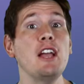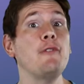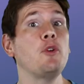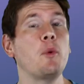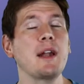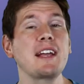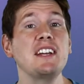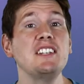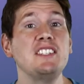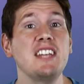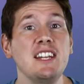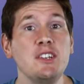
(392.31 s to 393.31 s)
If you want to
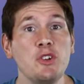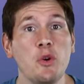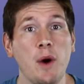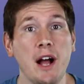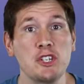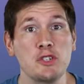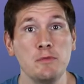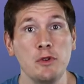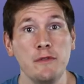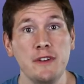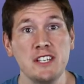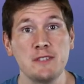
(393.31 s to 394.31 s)
continue to watch
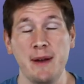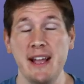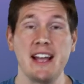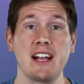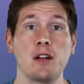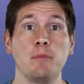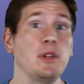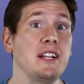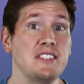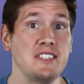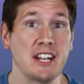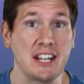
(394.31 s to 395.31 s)
movies by a
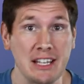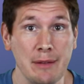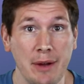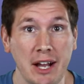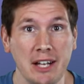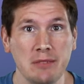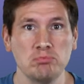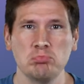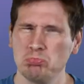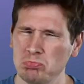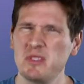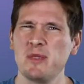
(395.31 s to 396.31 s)
complete stick in the mud,
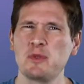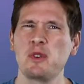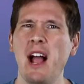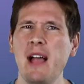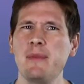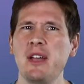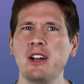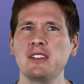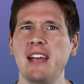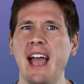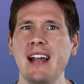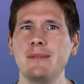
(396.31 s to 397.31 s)
subscribe here
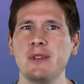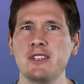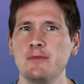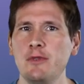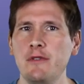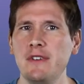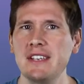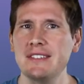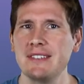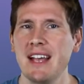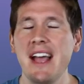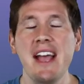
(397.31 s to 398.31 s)
to Adam Does
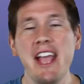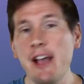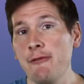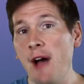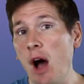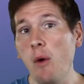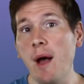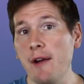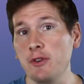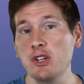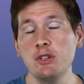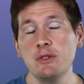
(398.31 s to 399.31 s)
Movies. If,
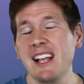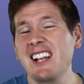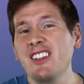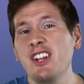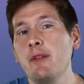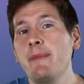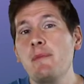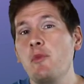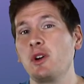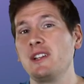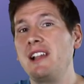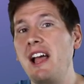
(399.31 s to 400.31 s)
however, you'd like a little bit
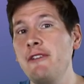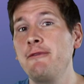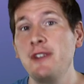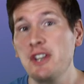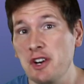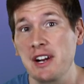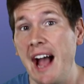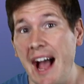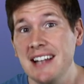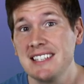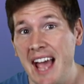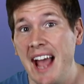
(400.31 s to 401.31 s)
more life in your
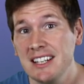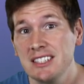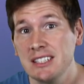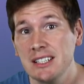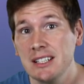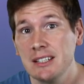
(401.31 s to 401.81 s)
content,